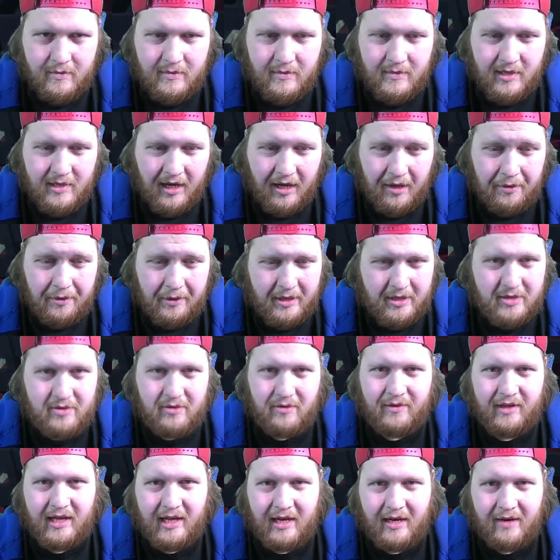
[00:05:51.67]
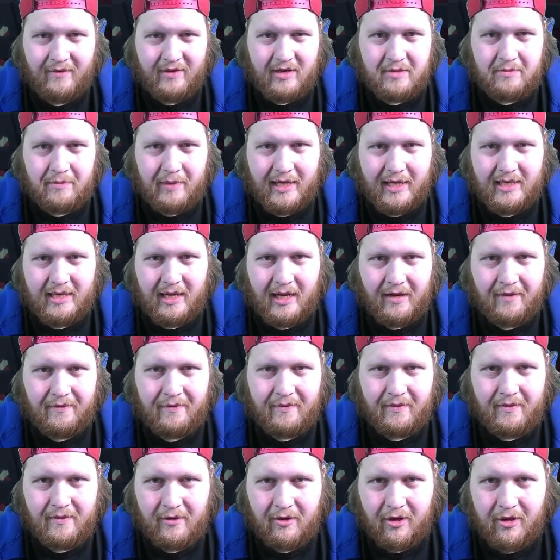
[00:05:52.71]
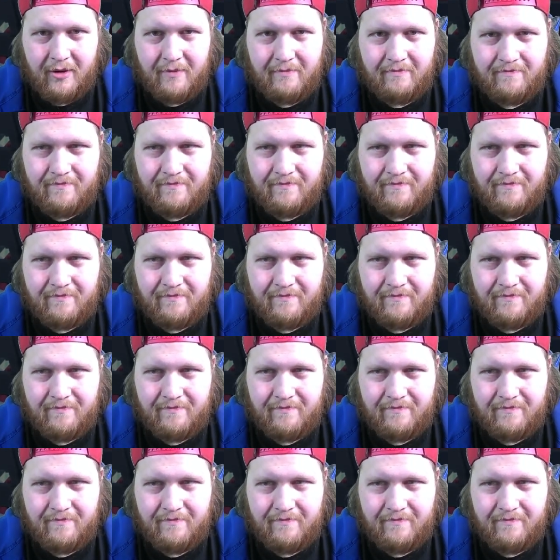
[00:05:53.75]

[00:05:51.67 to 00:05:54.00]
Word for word: Anthony's over there living his best life. Look at him.